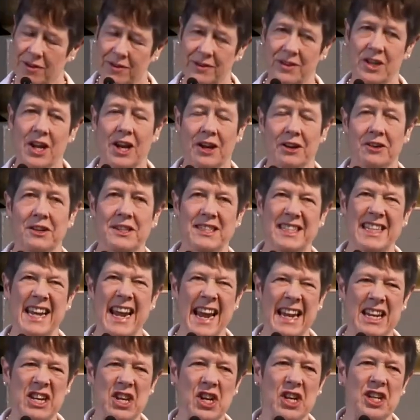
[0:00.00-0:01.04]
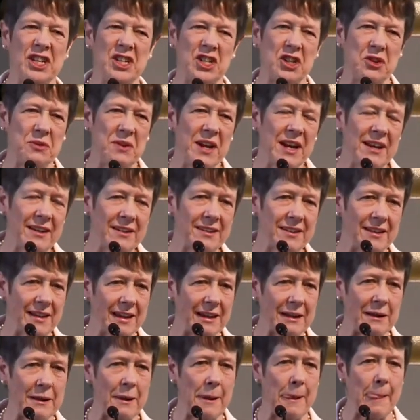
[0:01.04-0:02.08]
You know, 10, you can do
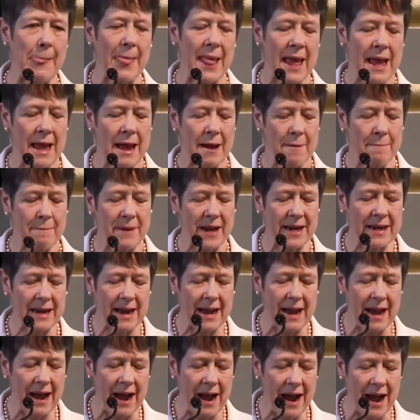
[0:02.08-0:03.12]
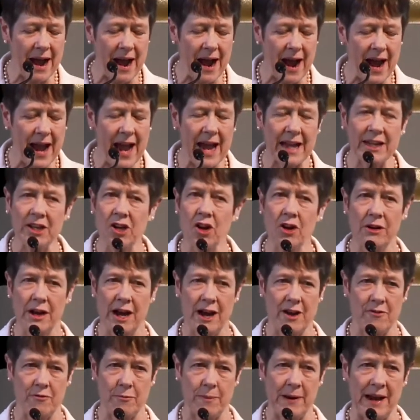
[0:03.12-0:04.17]
anything. But I had no
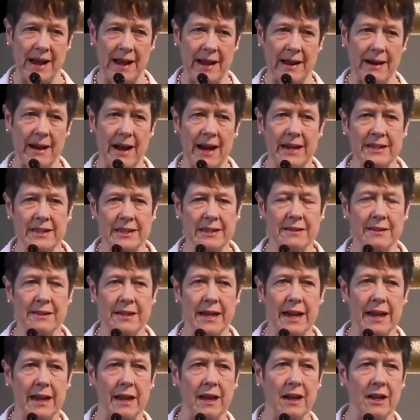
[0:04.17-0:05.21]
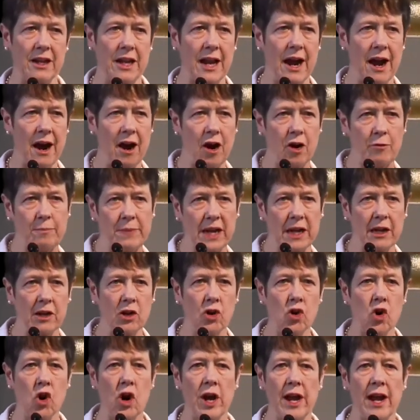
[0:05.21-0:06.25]
life plan. I didn't think, yeah, I'll be a
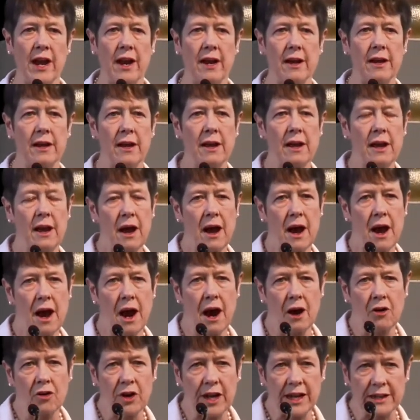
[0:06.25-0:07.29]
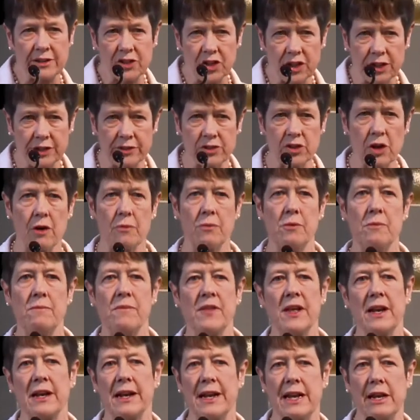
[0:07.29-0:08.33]
lawyer, I'll get to the top of
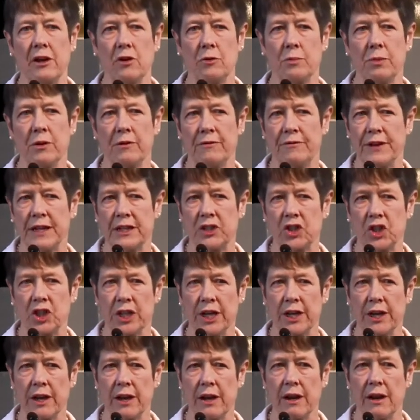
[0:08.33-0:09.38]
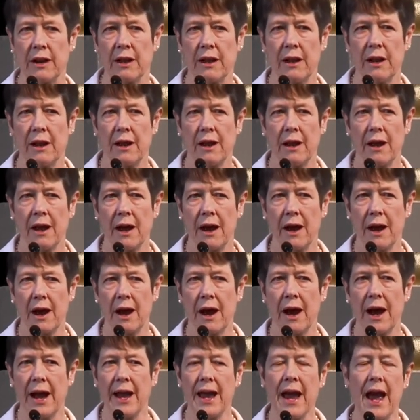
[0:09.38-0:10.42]
the legal profession.
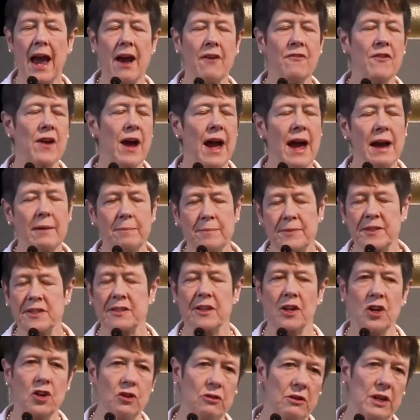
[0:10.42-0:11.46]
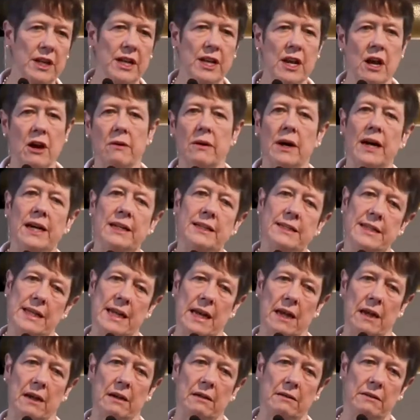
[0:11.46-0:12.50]
I have absolutely no
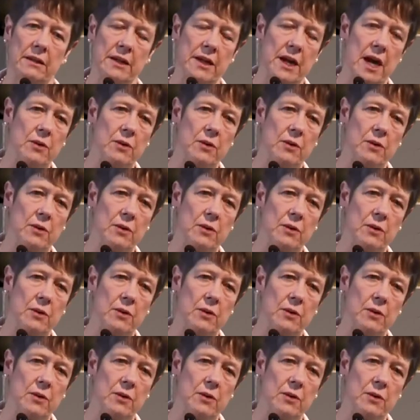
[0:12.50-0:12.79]
idea that I